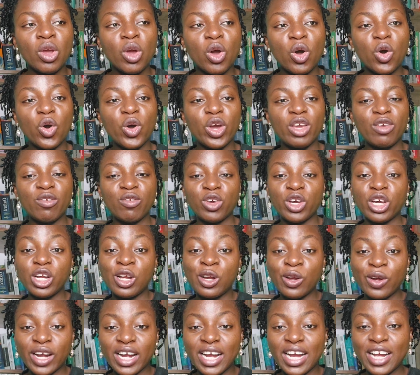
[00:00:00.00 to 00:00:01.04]
Or if you're a
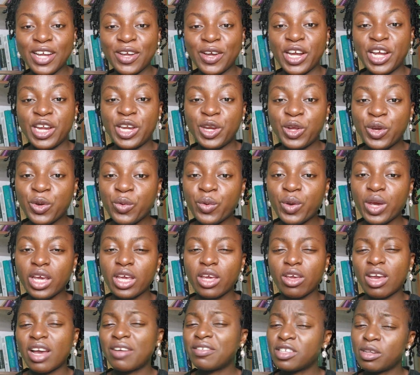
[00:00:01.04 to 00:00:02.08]
lawyer, you're a new
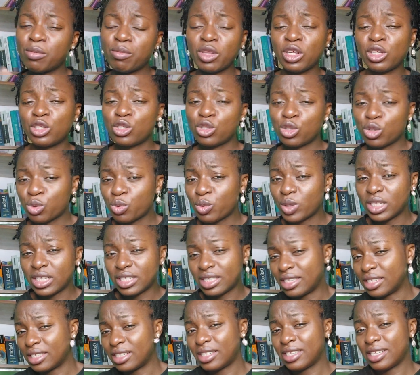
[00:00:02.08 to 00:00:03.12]
week, you have something to do
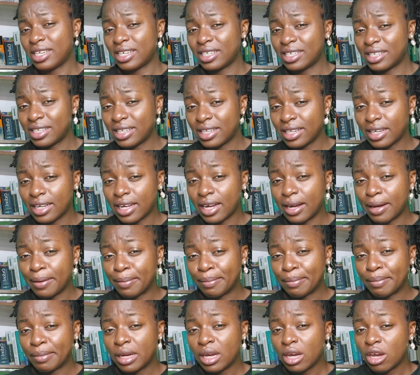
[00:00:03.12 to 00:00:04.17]
with the
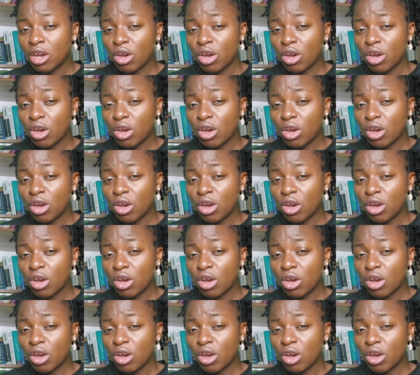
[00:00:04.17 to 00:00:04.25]
CAC